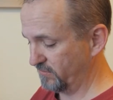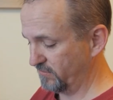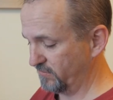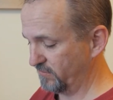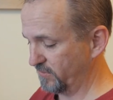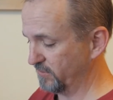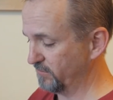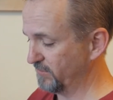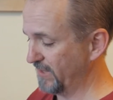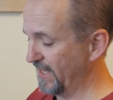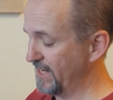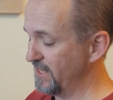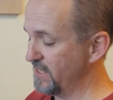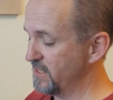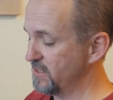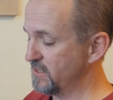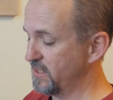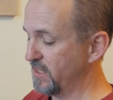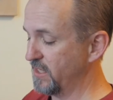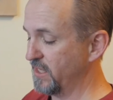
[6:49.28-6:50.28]
from
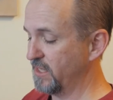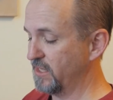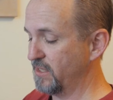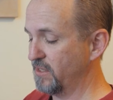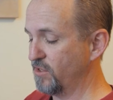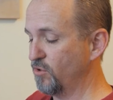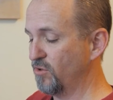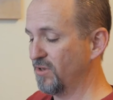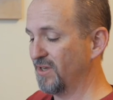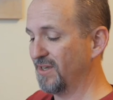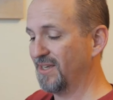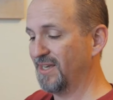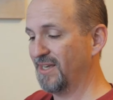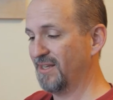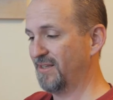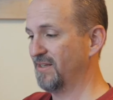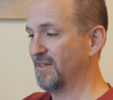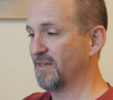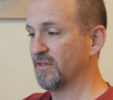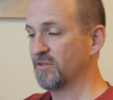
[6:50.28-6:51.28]
AndyCine, you can
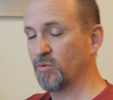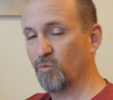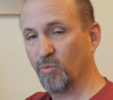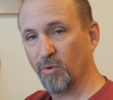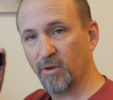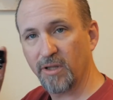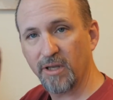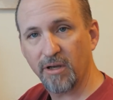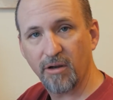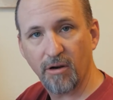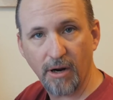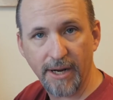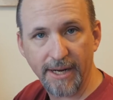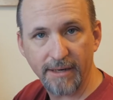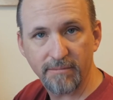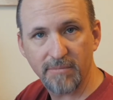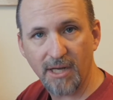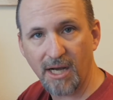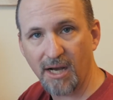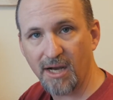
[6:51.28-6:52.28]
get this really
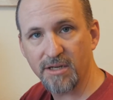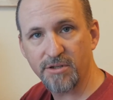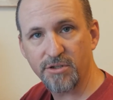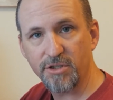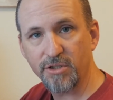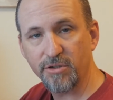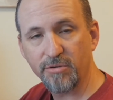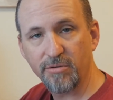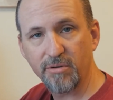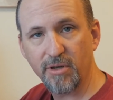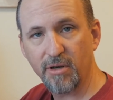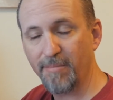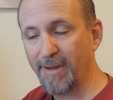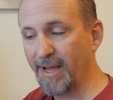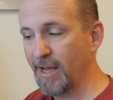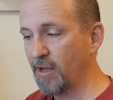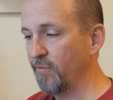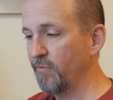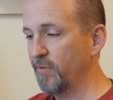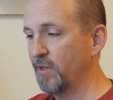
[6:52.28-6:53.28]
great hot shoe
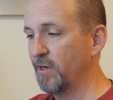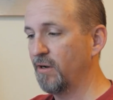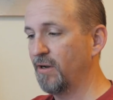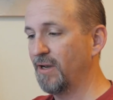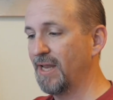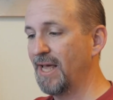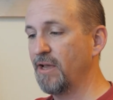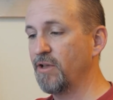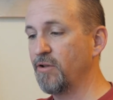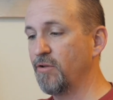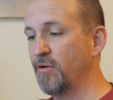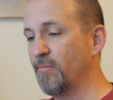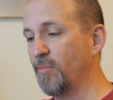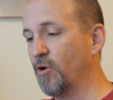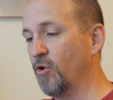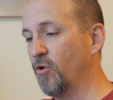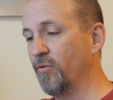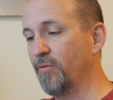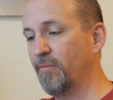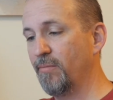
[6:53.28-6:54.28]
mount that'll allow you
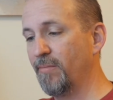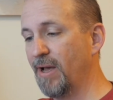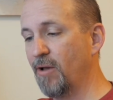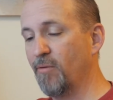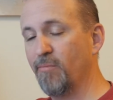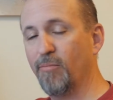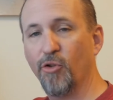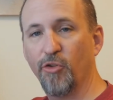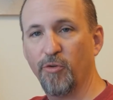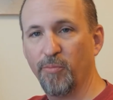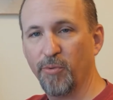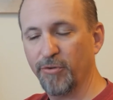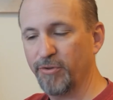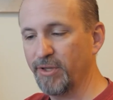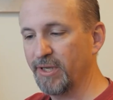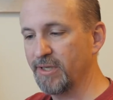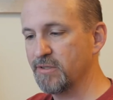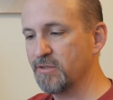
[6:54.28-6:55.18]
to mount multiple things.